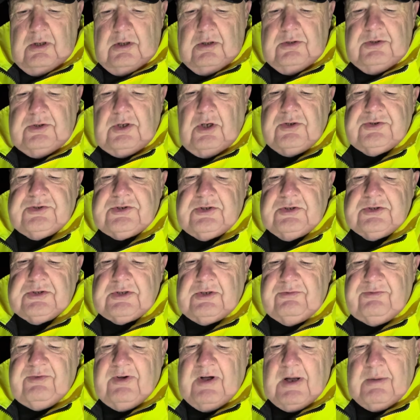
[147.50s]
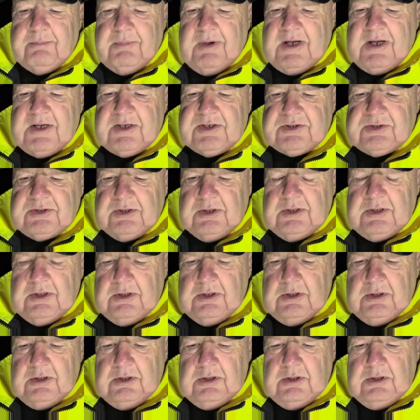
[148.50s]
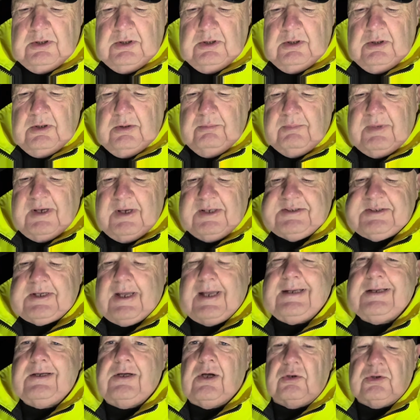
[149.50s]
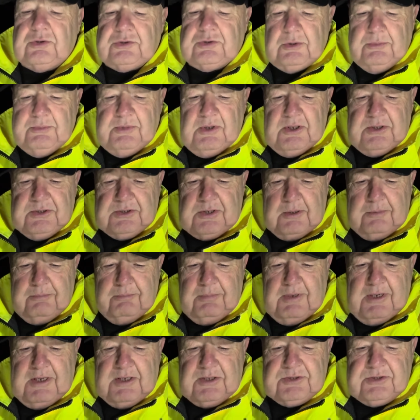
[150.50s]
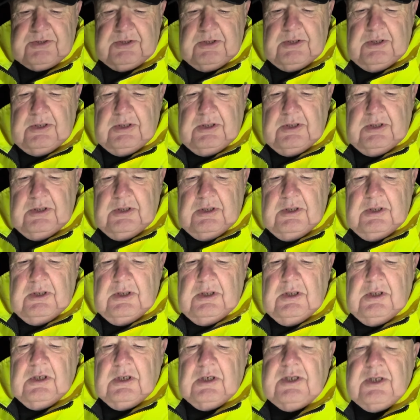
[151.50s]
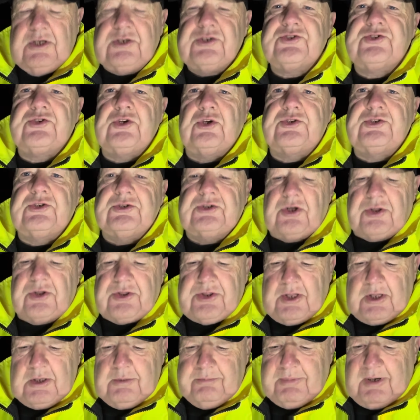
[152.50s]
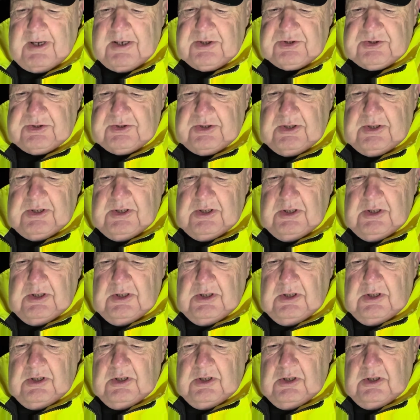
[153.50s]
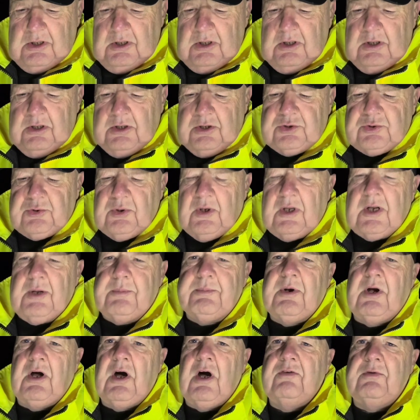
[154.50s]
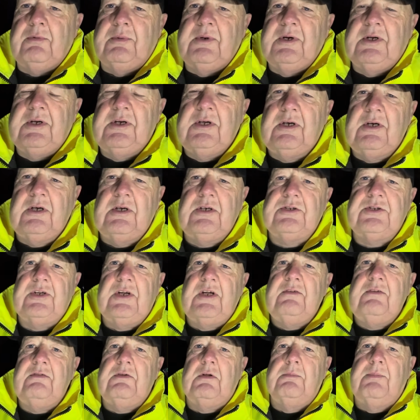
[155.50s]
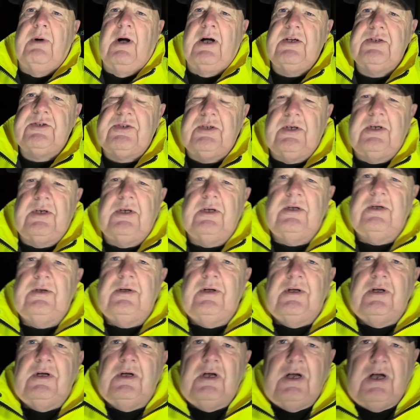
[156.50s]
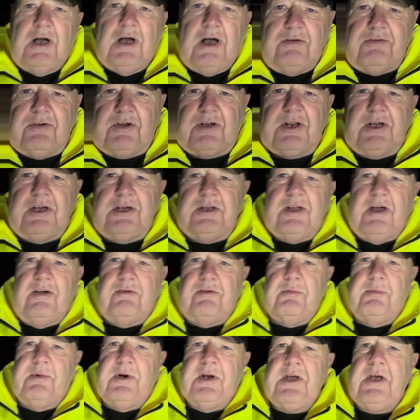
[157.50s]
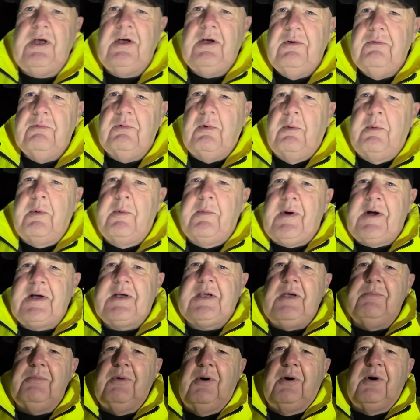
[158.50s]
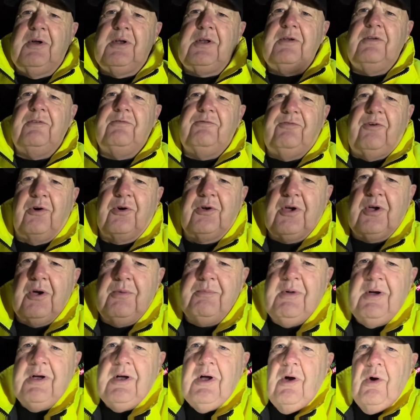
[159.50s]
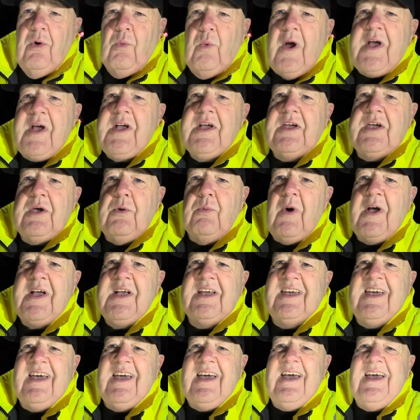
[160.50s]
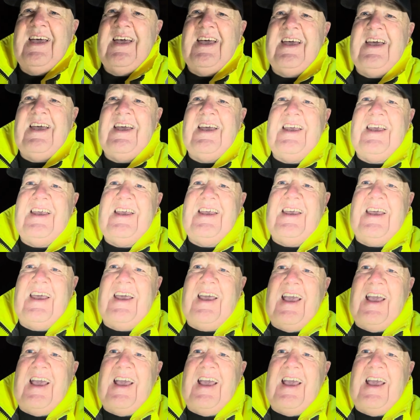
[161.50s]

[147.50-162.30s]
Johnson's a fat bastard. Matt Hancock's a murdering bastard. Liz Truss is a thick bastard. And Suella Braverman is an evil bastard. Have a great day, everybody. We'll be back in the morning. Fuck 'em. Wakey, wakey!